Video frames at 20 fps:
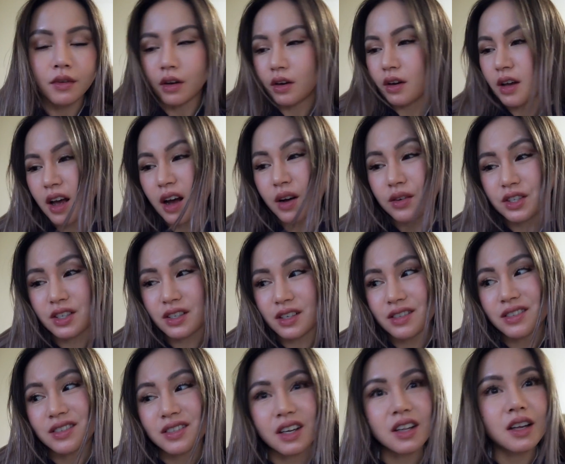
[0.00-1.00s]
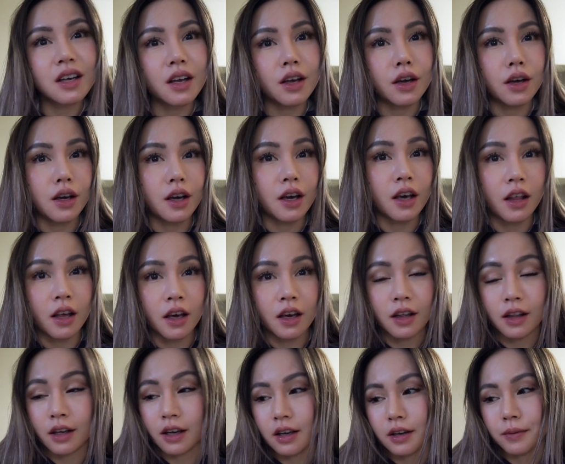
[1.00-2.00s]
Okay, I was just sitting here eating
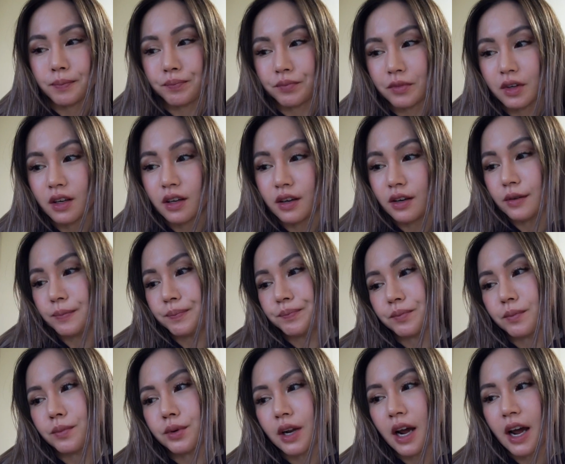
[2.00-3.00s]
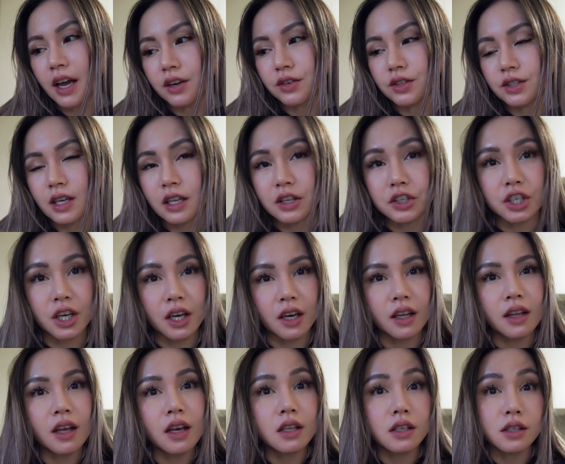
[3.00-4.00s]
like the potatoes and the
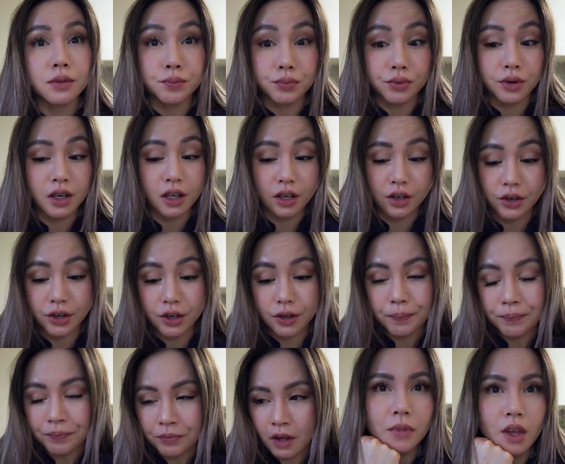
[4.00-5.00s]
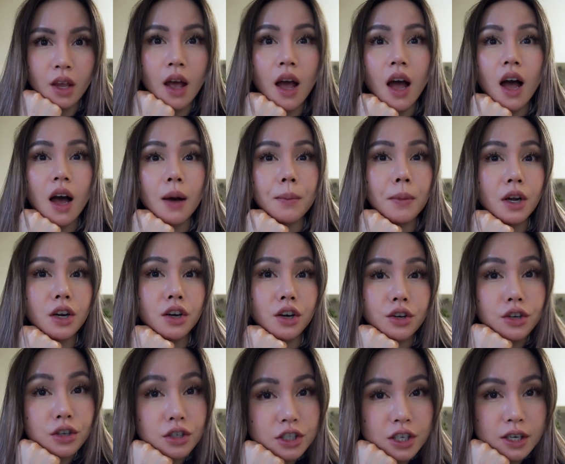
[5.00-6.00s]
chicken, and it's pretty good. I'm gonna
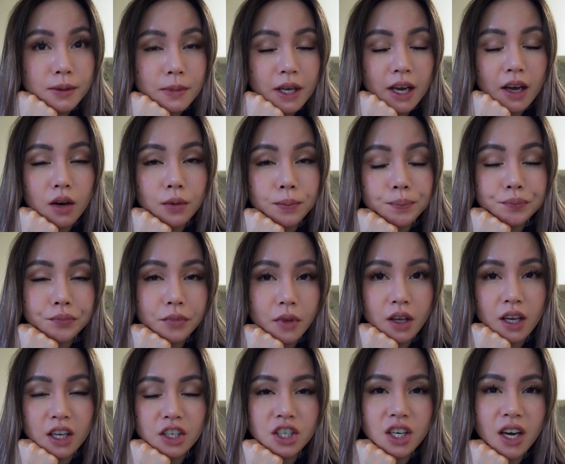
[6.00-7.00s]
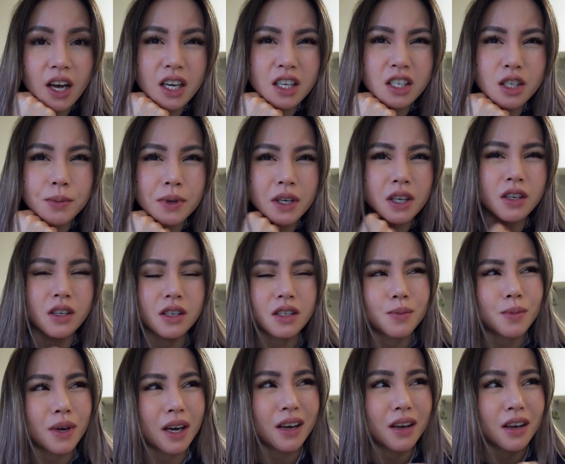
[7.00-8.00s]
go to the gym now, get changed because
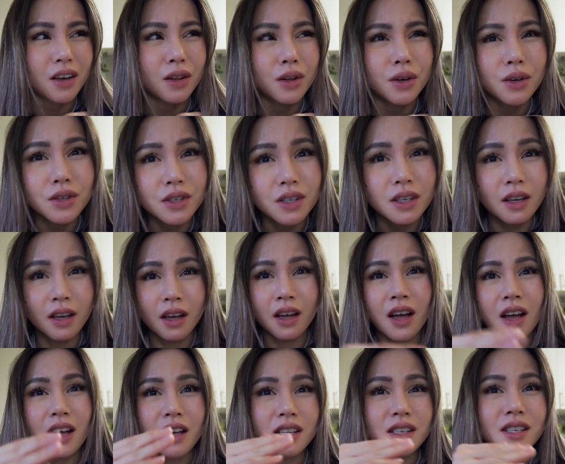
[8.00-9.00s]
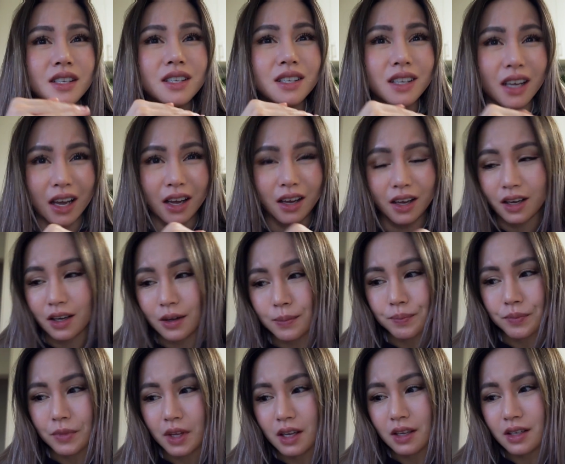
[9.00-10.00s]
my clothes stink.
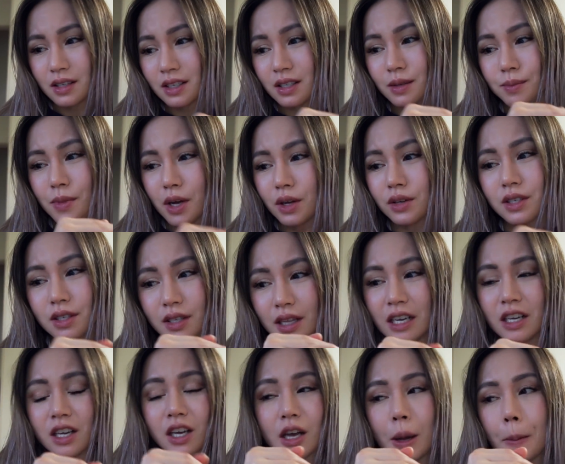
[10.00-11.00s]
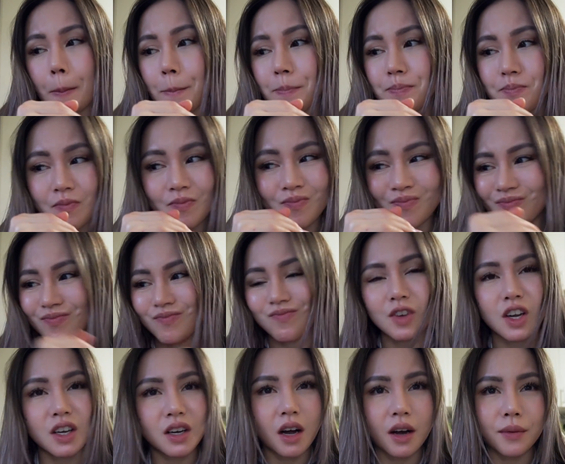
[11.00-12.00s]
Smells like
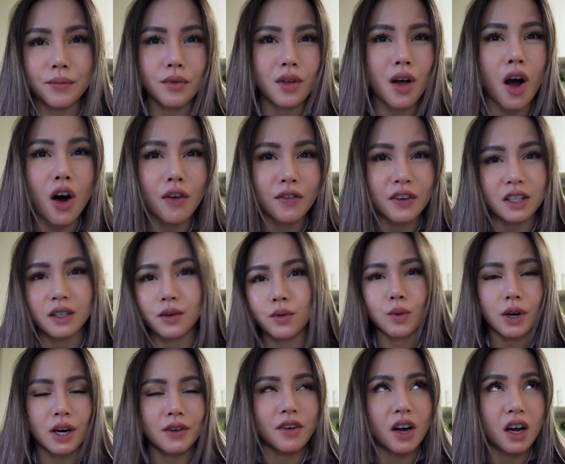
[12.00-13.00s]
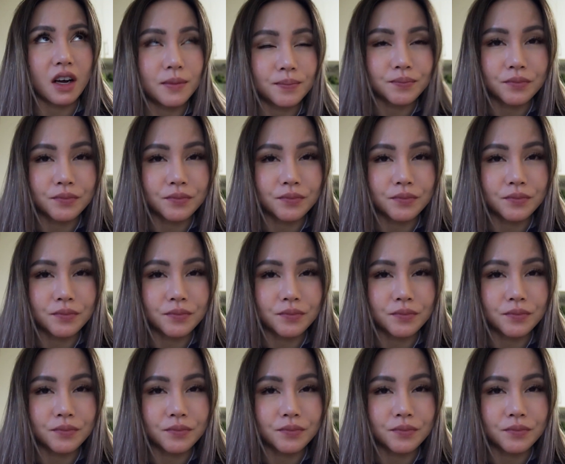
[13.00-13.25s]
oven, whatever.